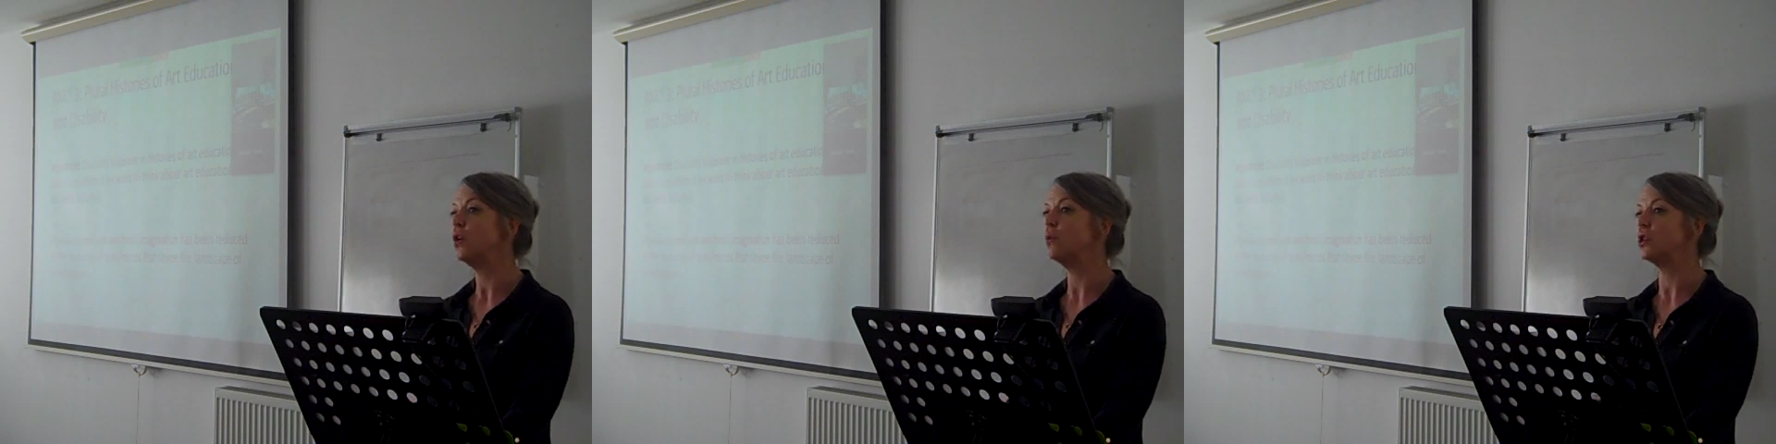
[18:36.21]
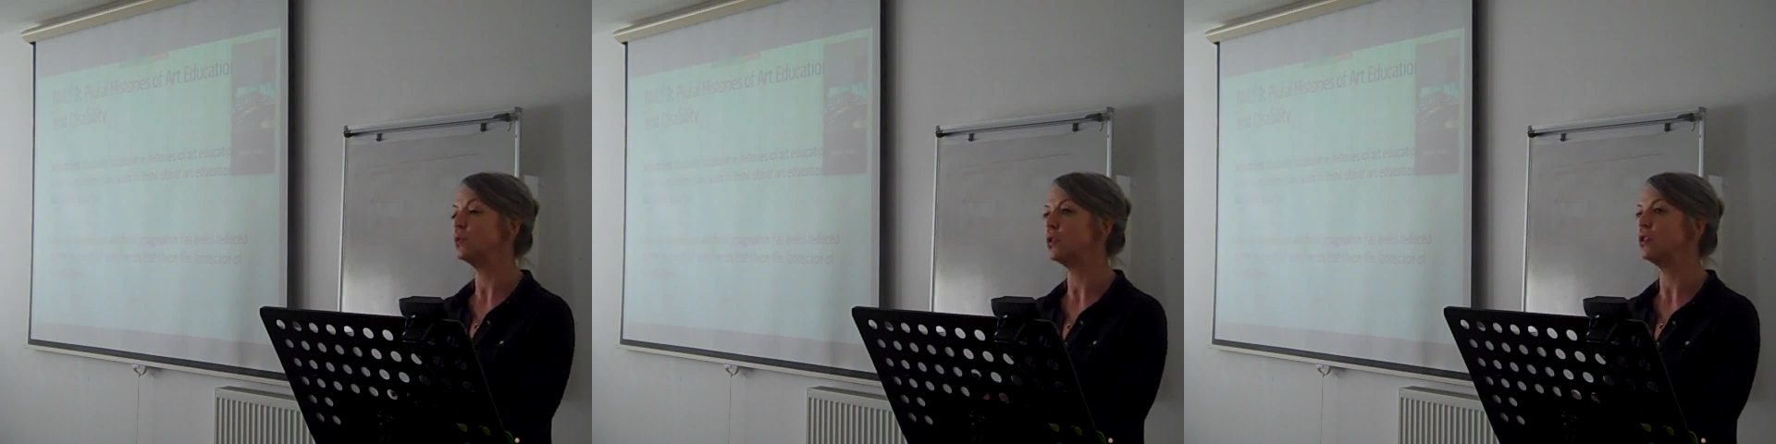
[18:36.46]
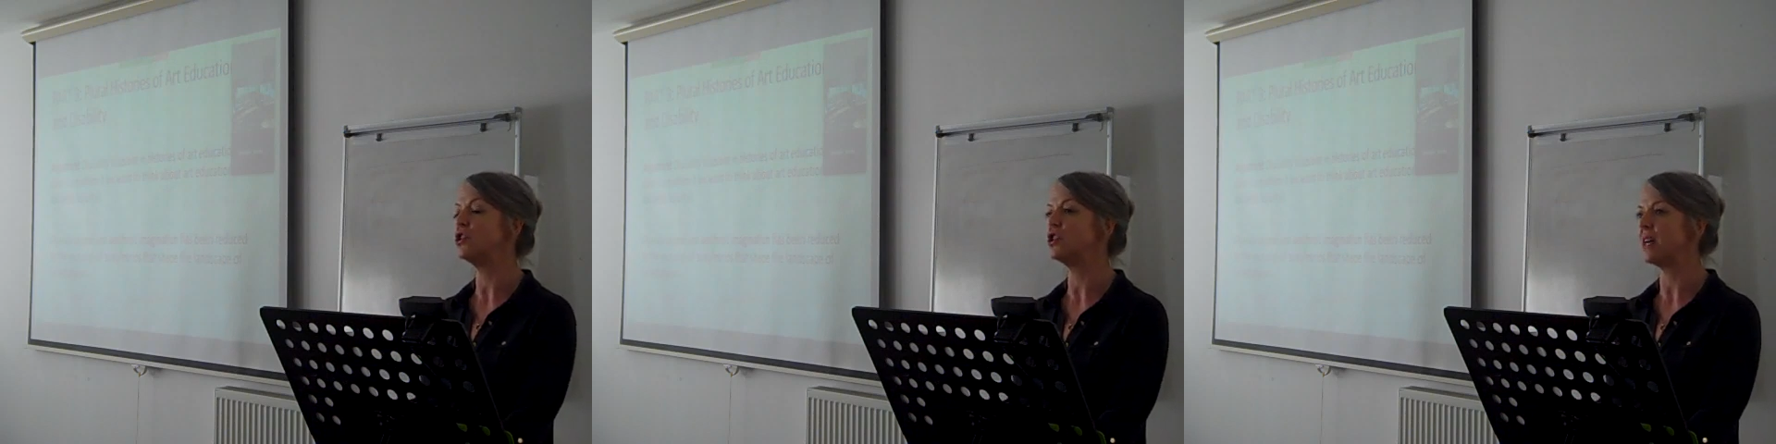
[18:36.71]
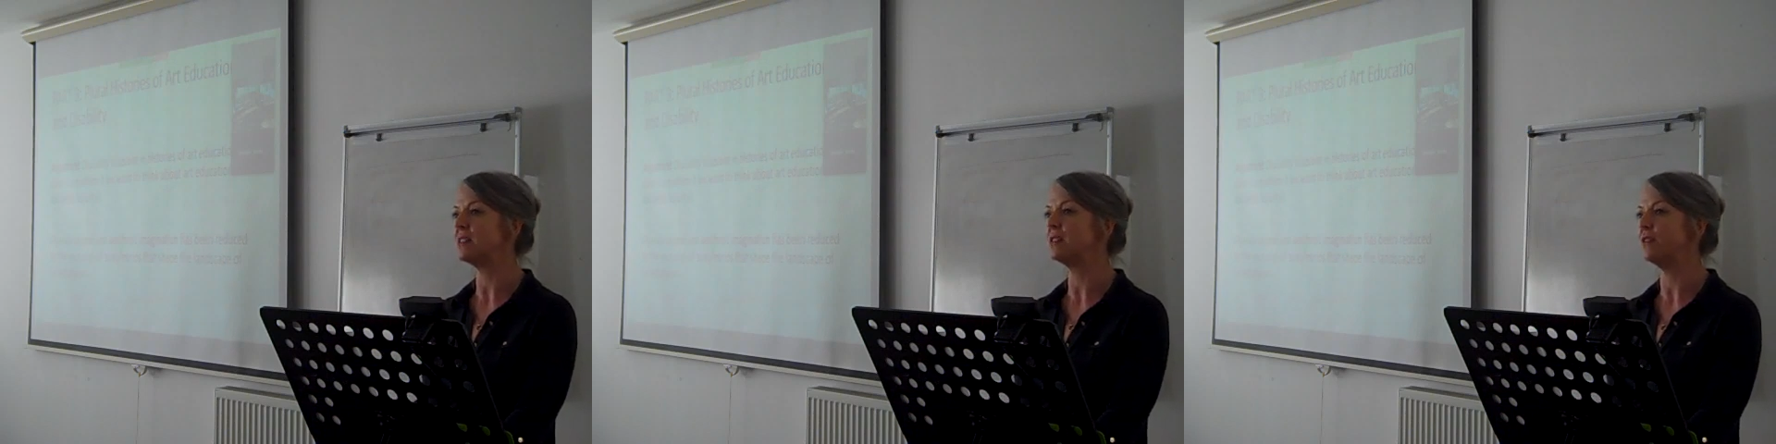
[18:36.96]
which would
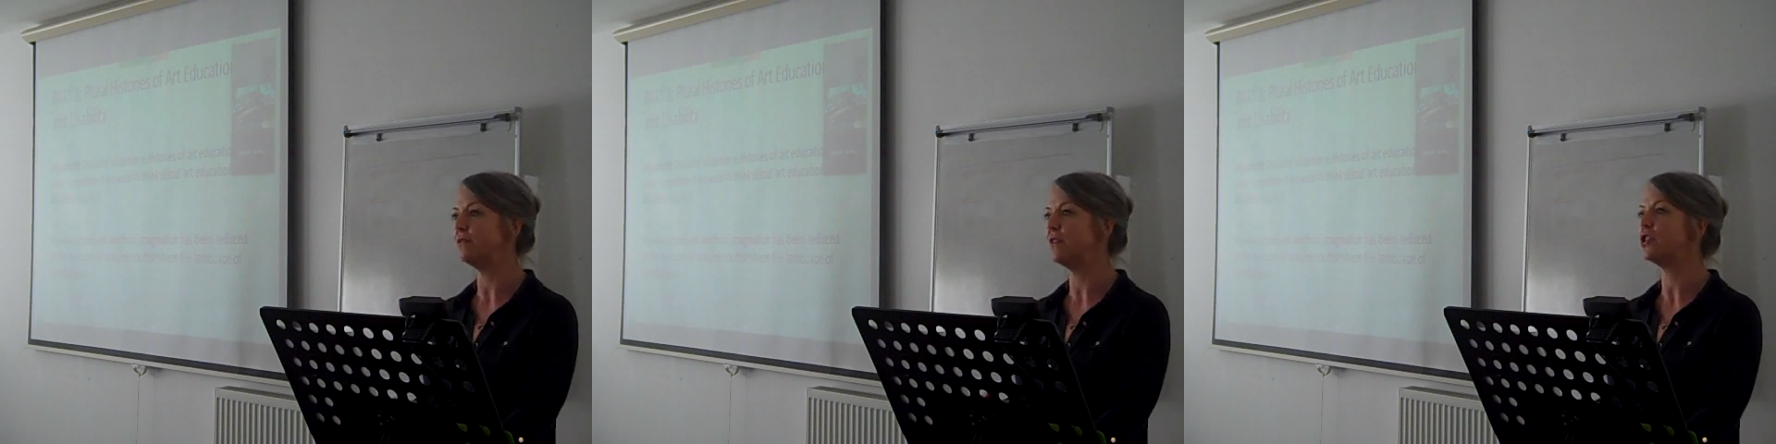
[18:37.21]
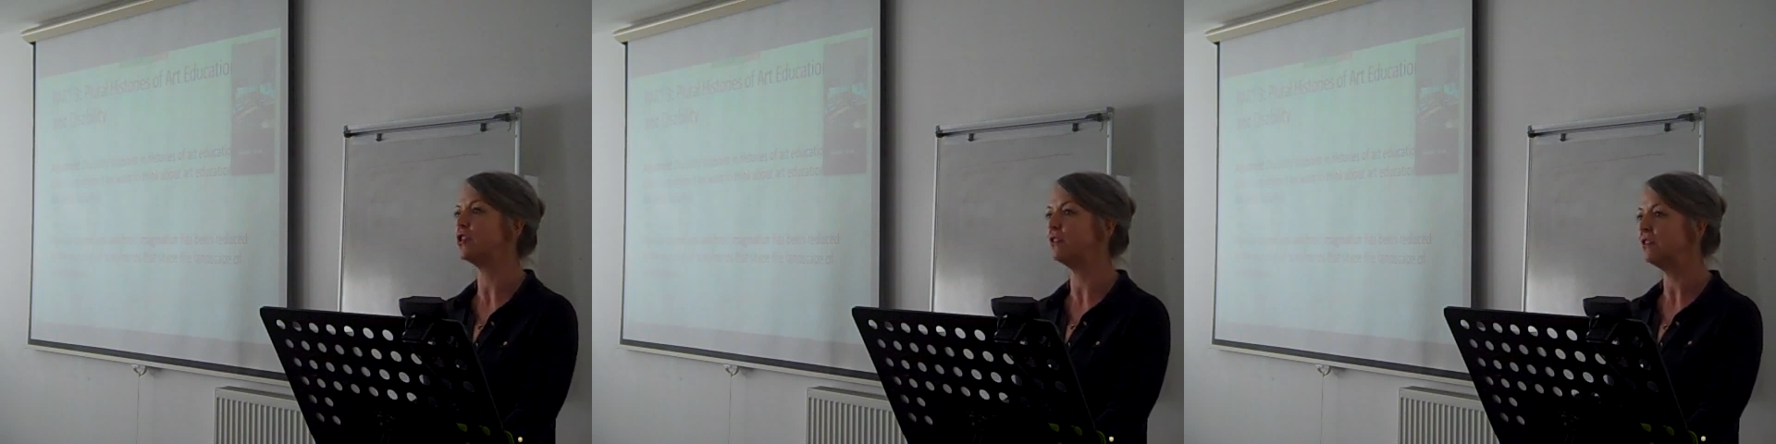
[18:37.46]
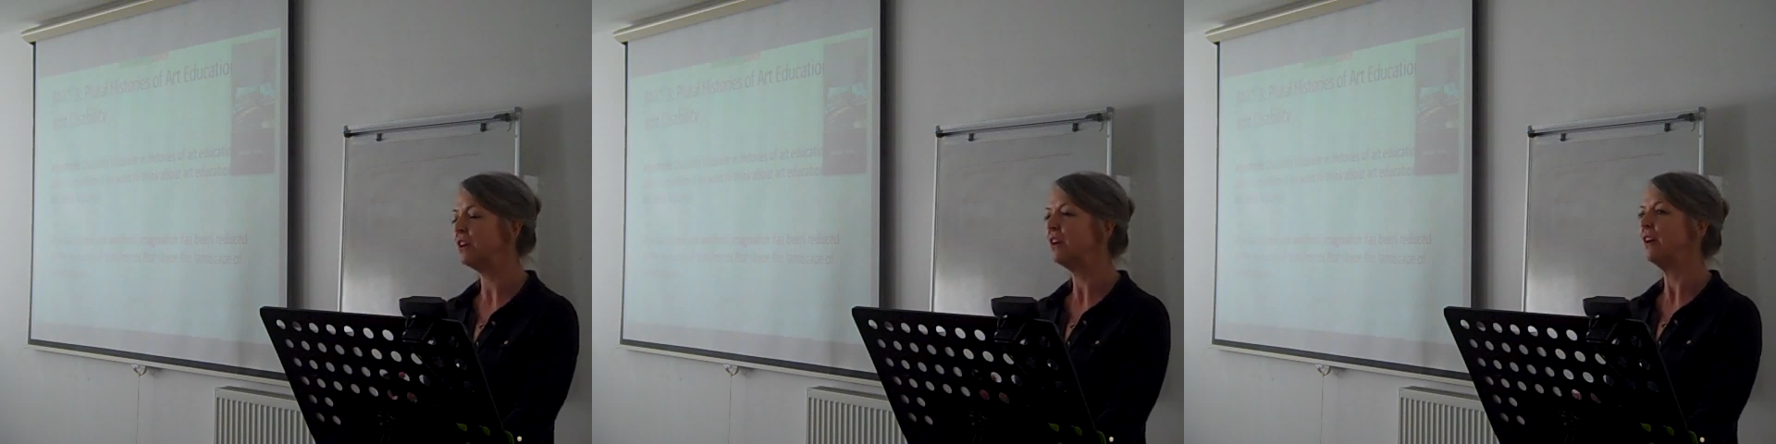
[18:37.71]
suggest that vision